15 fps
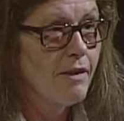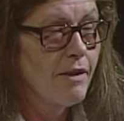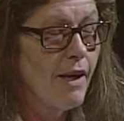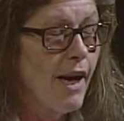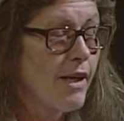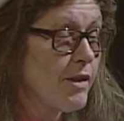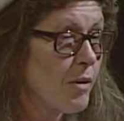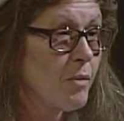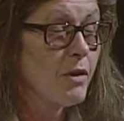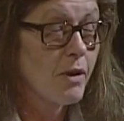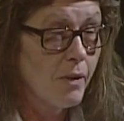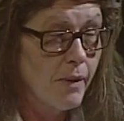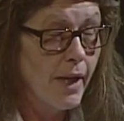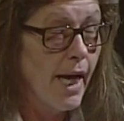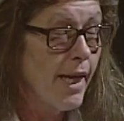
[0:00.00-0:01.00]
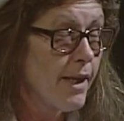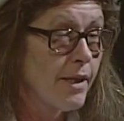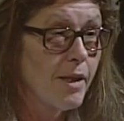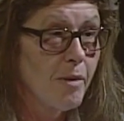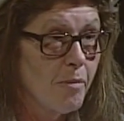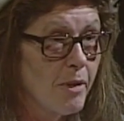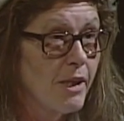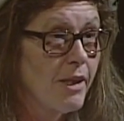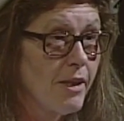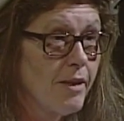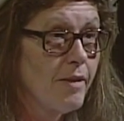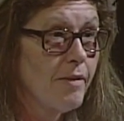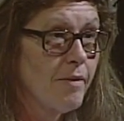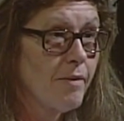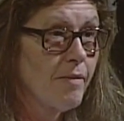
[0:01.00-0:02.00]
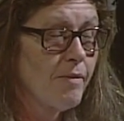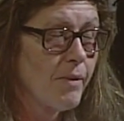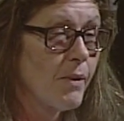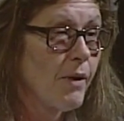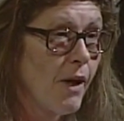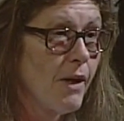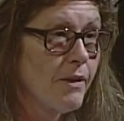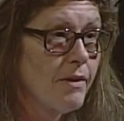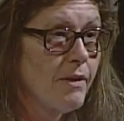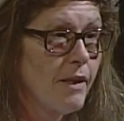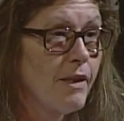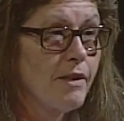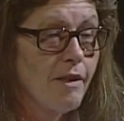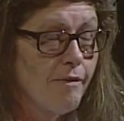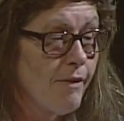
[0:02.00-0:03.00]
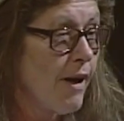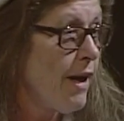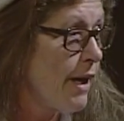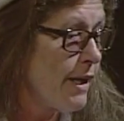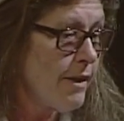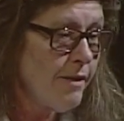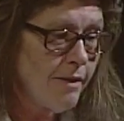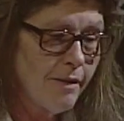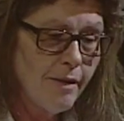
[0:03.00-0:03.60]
as it was created to be for us in divine,